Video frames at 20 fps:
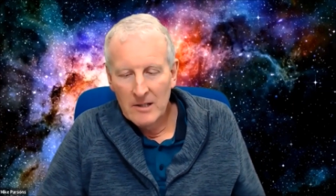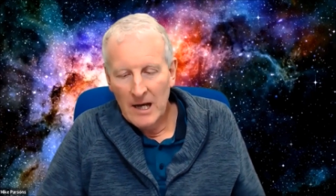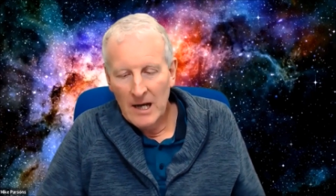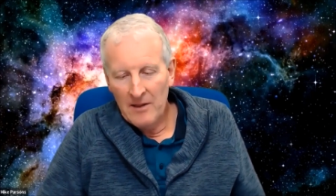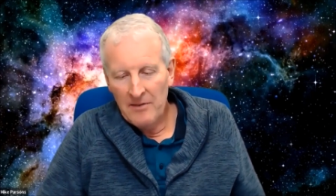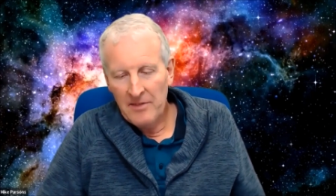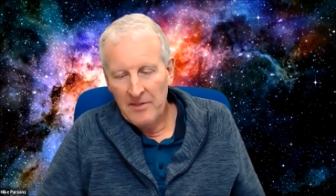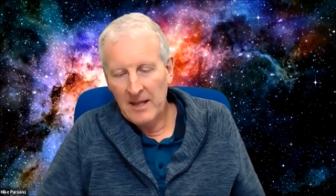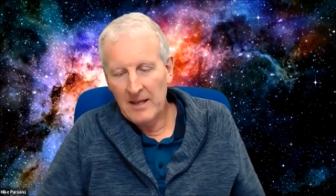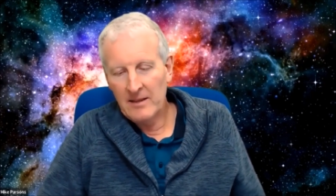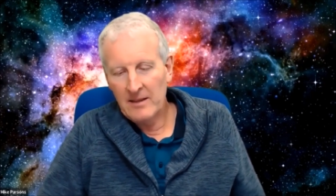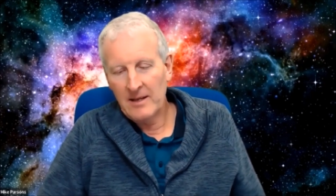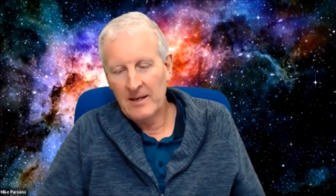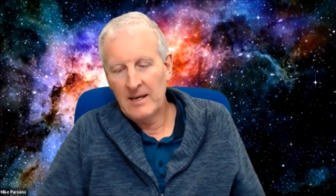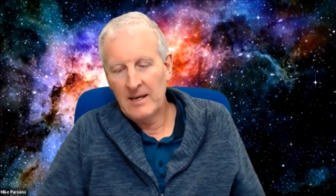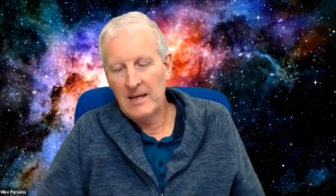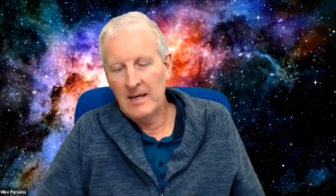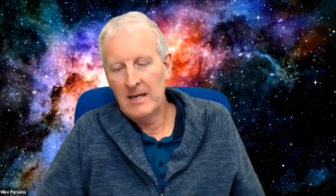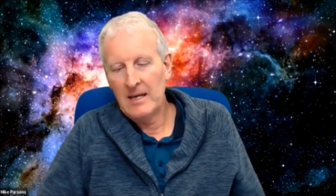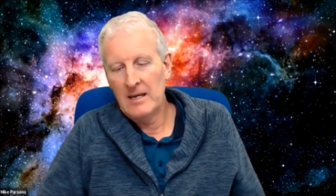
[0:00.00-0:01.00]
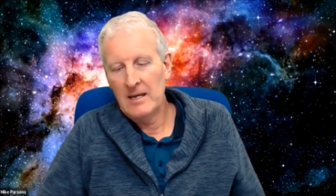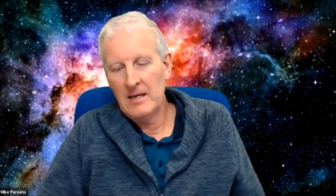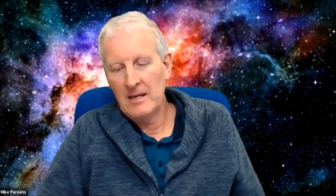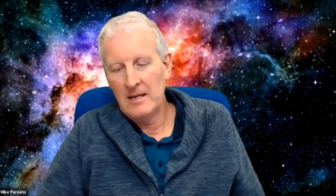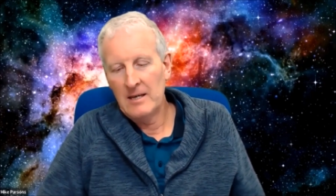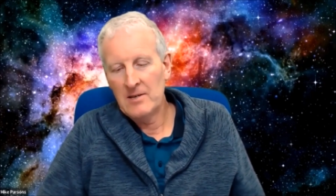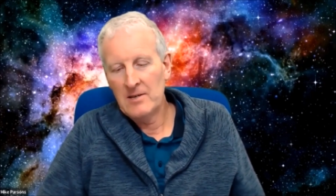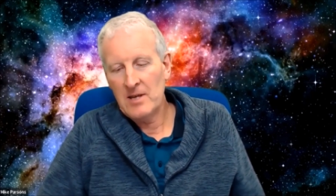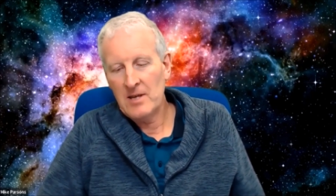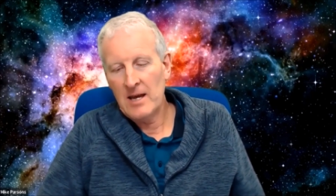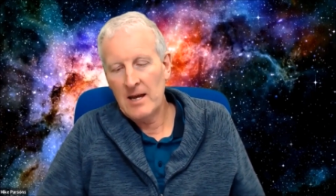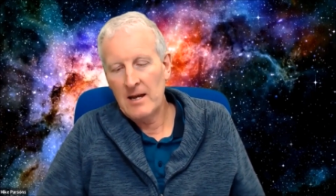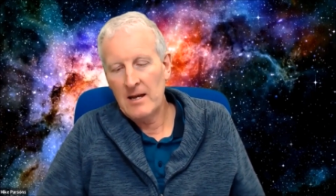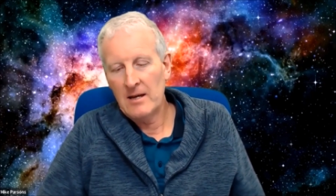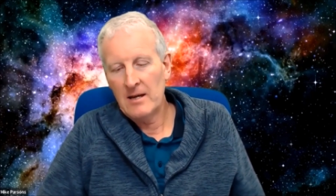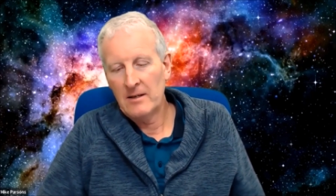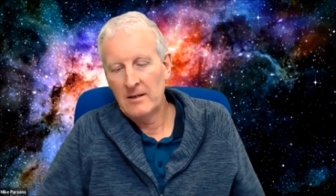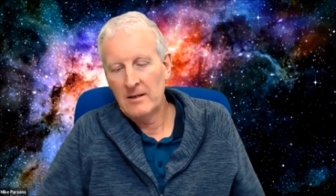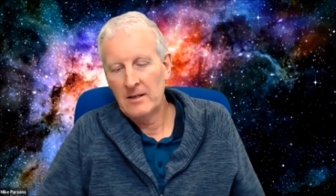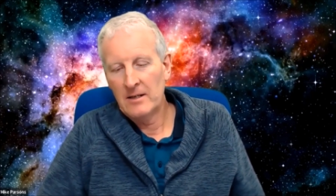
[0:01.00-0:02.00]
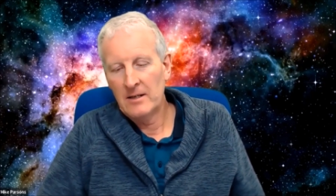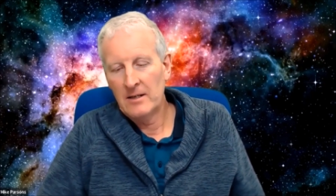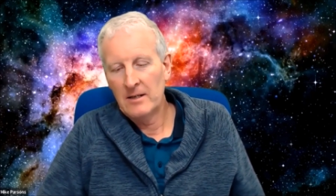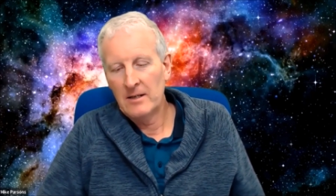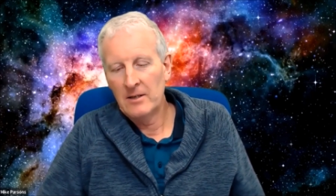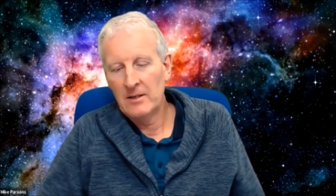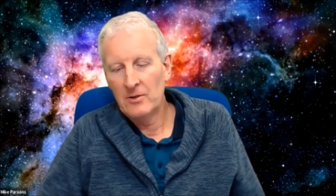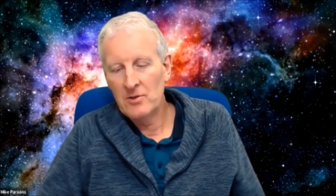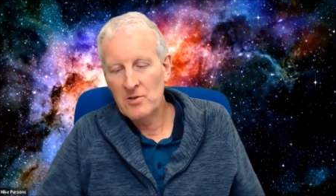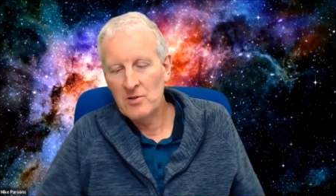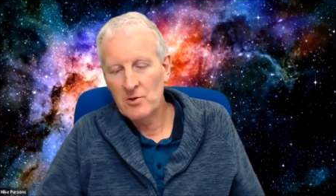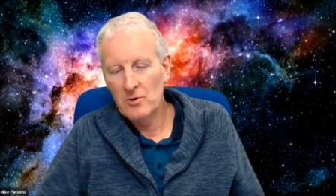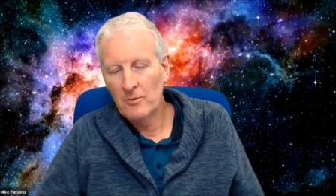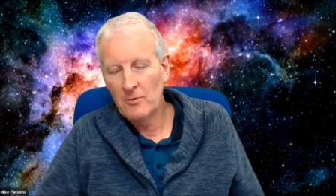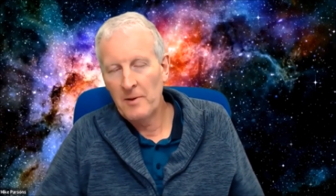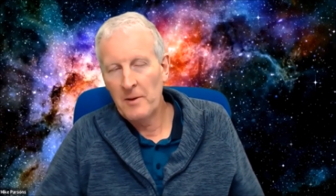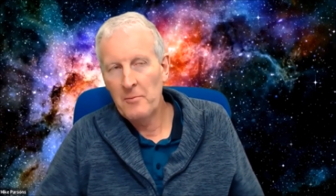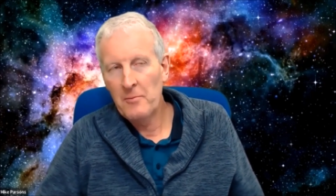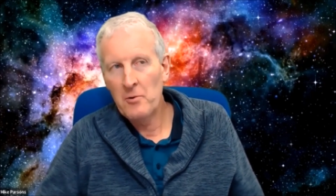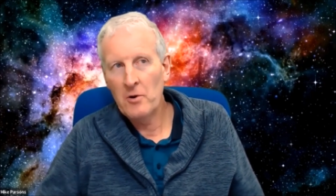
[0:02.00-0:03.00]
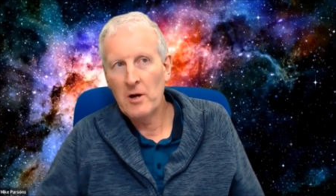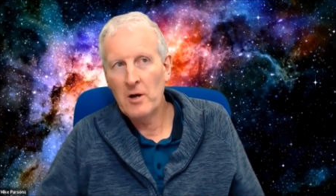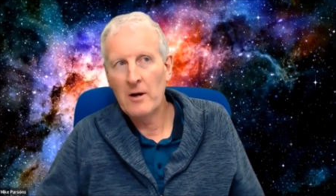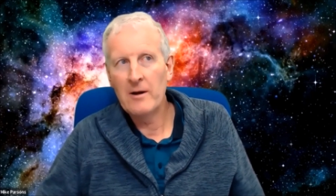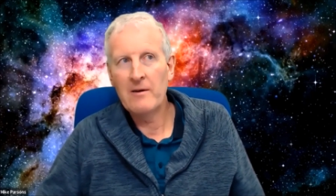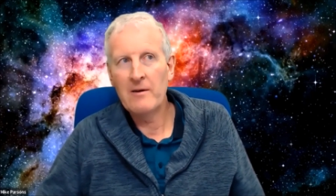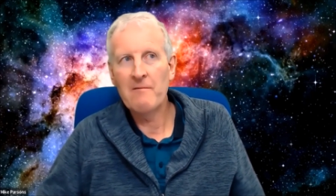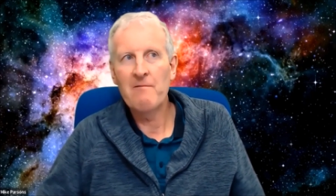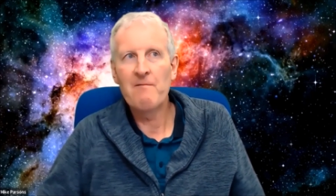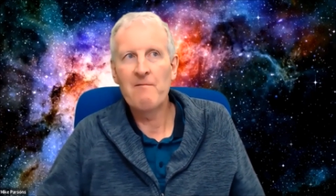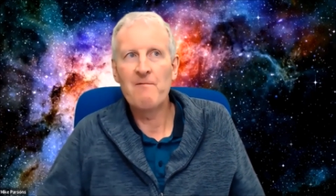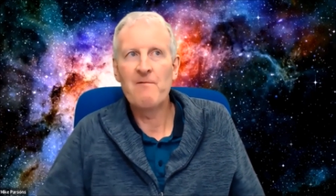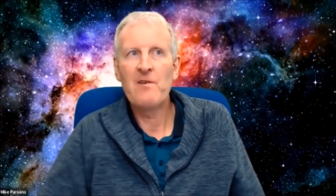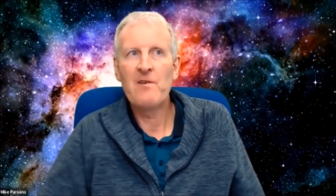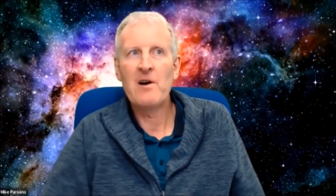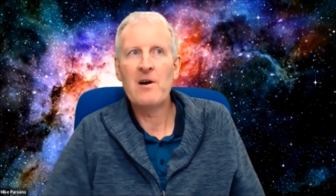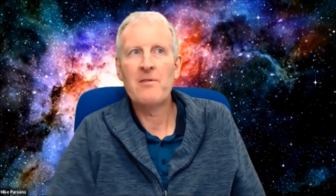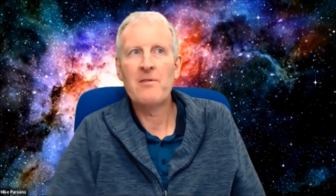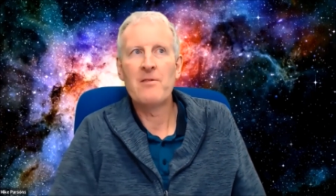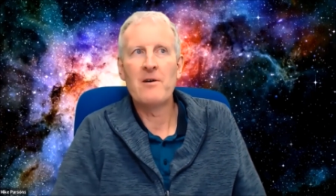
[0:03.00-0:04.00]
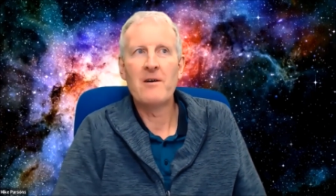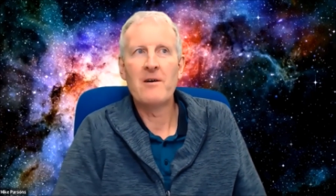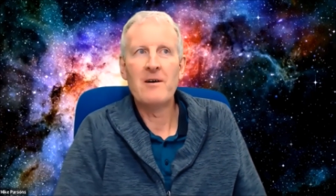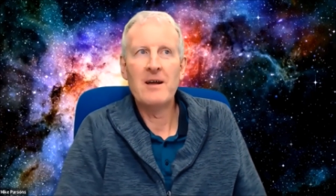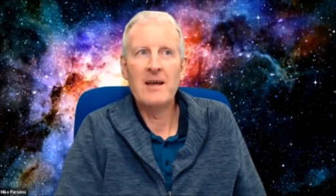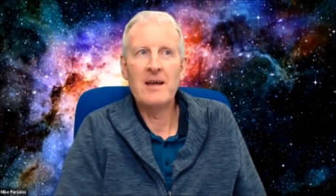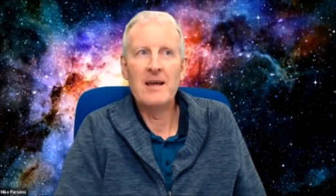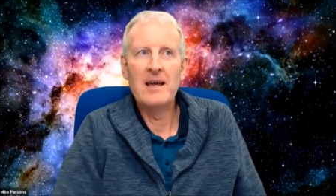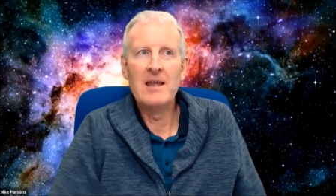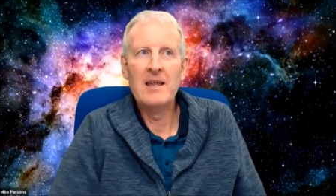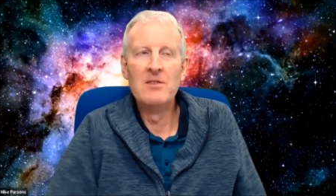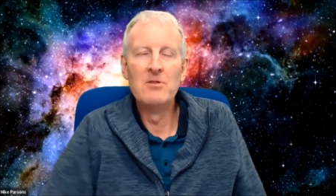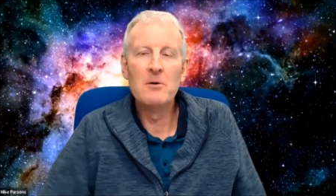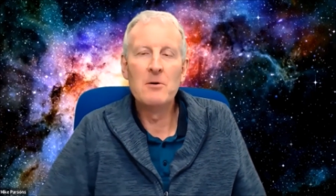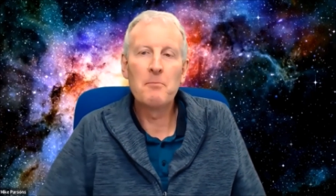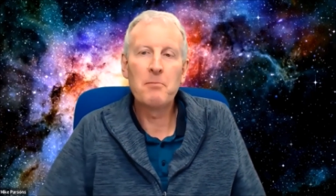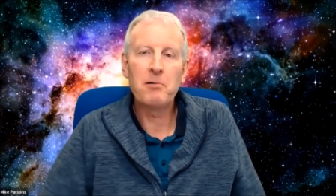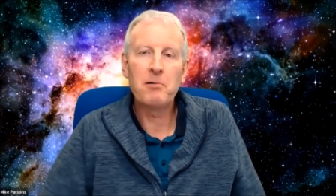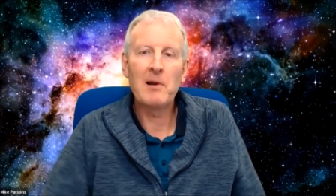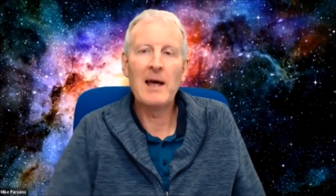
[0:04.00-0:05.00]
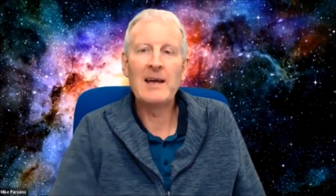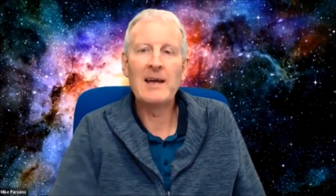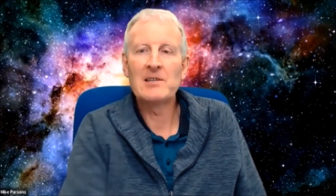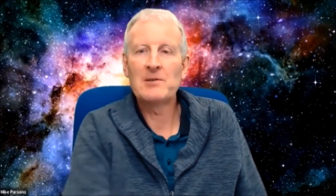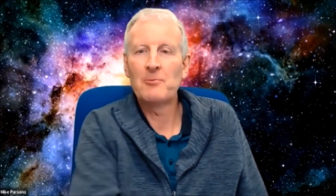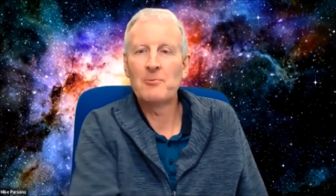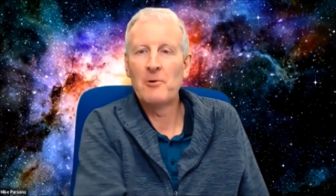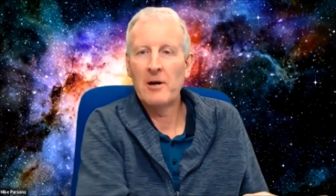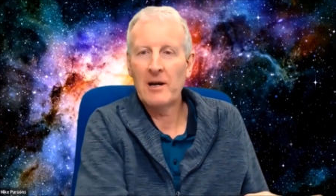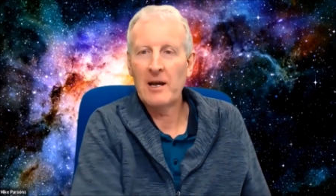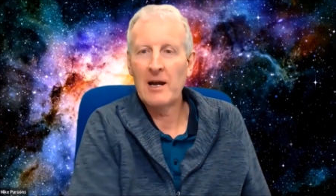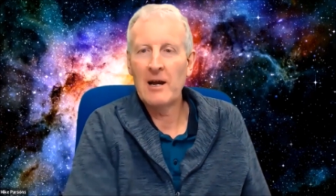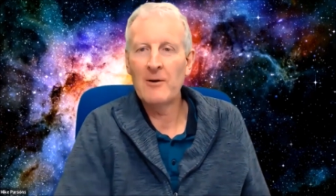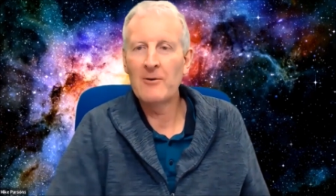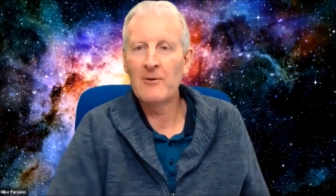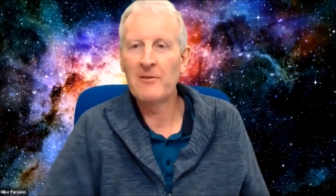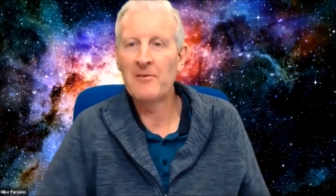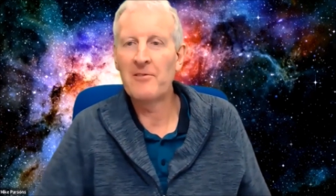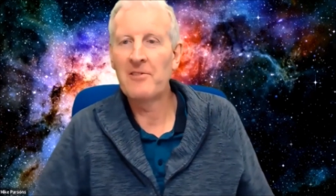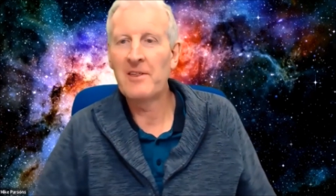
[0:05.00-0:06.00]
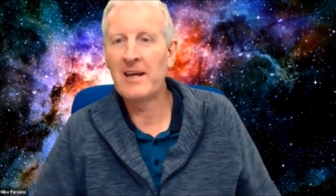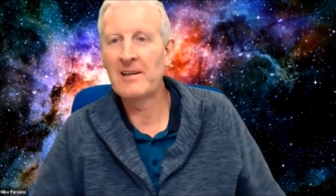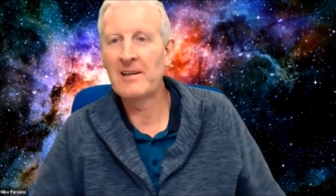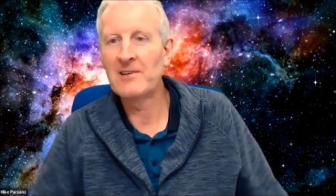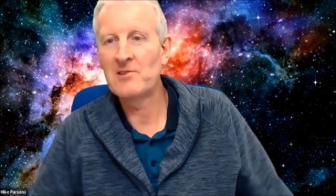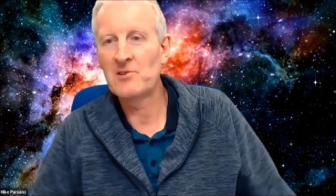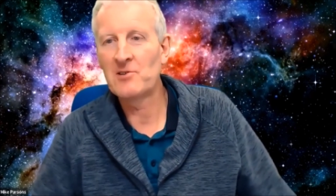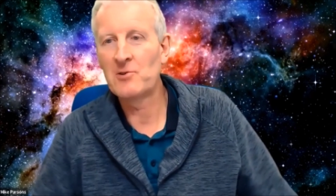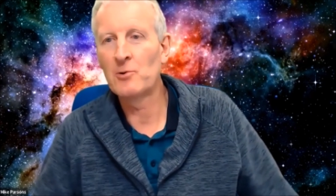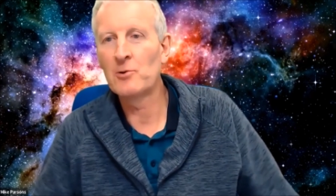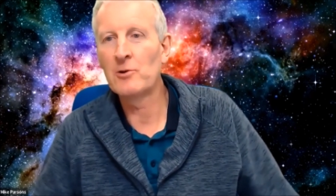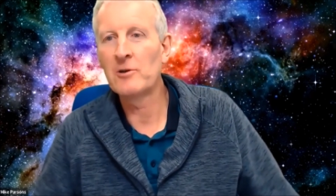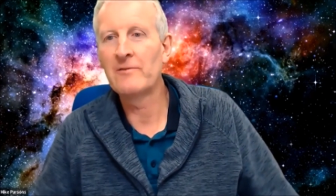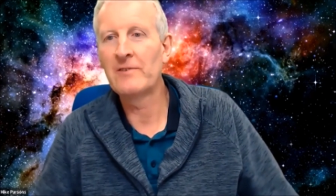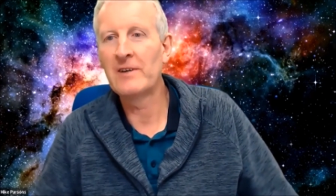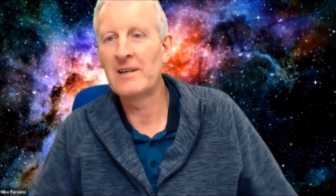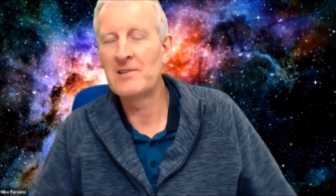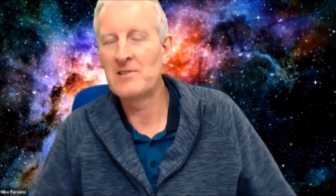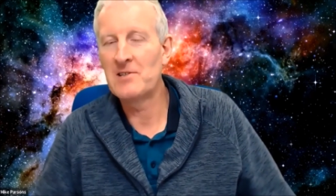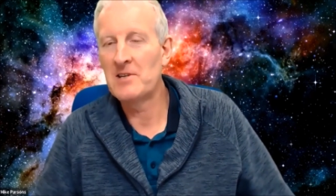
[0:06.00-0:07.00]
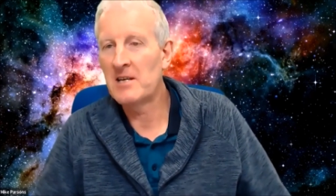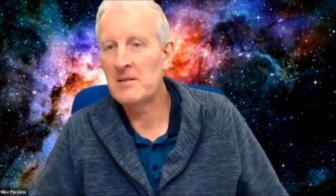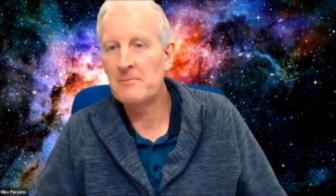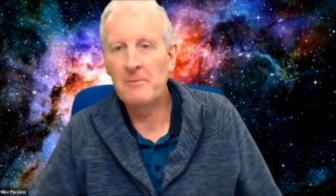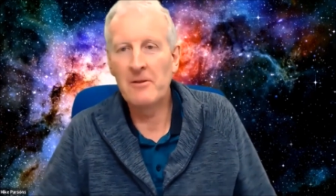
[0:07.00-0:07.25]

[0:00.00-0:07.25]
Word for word: I think the key is there, you know, you saw people going further in the place where current things sort of exist,